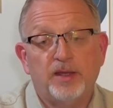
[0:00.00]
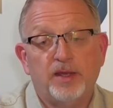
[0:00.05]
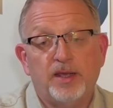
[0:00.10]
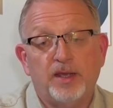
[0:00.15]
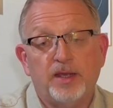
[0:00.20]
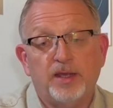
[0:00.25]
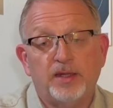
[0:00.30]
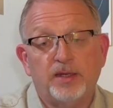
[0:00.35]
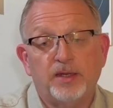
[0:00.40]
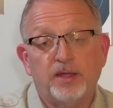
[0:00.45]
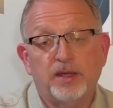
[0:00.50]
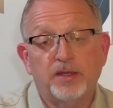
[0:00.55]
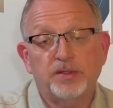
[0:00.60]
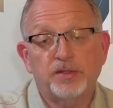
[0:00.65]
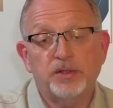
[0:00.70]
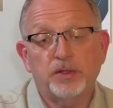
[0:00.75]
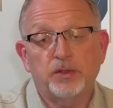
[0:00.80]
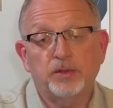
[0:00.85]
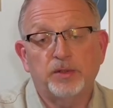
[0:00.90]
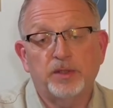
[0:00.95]
and
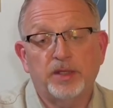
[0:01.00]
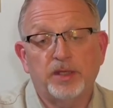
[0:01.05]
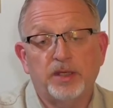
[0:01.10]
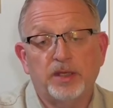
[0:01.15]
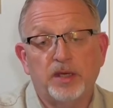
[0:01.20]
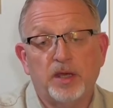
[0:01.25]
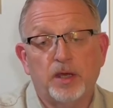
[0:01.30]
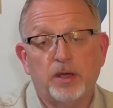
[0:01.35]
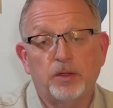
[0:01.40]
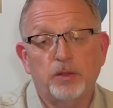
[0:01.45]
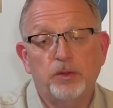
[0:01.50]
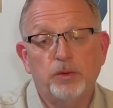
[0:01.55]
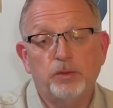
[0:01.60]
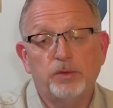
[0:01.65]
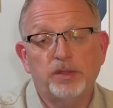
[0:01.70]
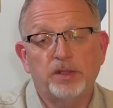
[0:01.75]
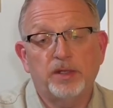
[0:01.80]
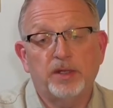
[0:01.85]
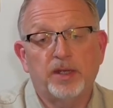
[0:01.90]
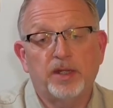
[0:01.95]
certainly a
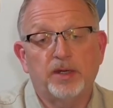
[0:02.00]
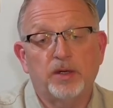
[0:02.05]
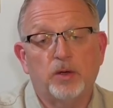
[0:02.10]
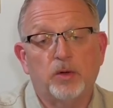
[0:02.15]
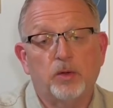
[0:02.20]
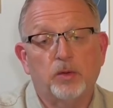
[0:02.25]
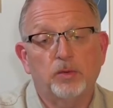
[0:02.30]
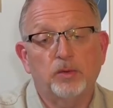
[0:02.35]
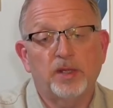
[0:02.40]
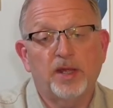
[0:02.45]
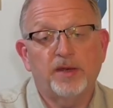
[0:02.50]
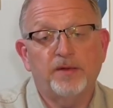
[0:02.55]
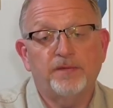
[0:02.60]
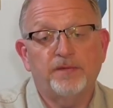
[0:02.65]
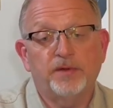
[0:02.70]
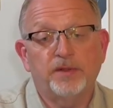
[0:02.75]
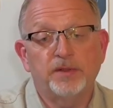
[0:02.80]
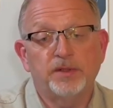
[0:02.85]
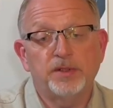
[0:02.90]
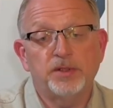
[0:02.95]
hoot and a whole lot of
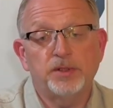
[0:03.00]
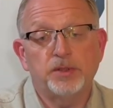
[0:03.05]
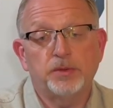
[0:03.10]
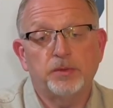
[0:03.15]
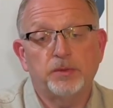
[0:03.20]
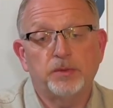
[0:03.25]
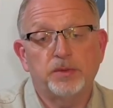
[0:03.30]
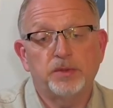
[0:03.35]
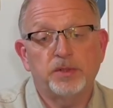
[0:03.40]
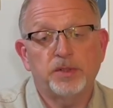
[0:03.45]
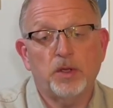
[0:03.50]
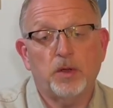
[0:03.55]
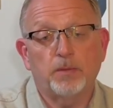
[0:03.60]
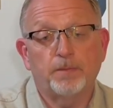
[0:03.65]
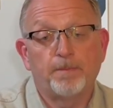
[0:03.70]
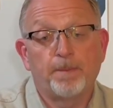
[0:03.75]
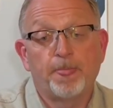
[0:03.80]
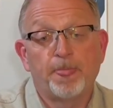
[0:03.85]
fun to shoot. So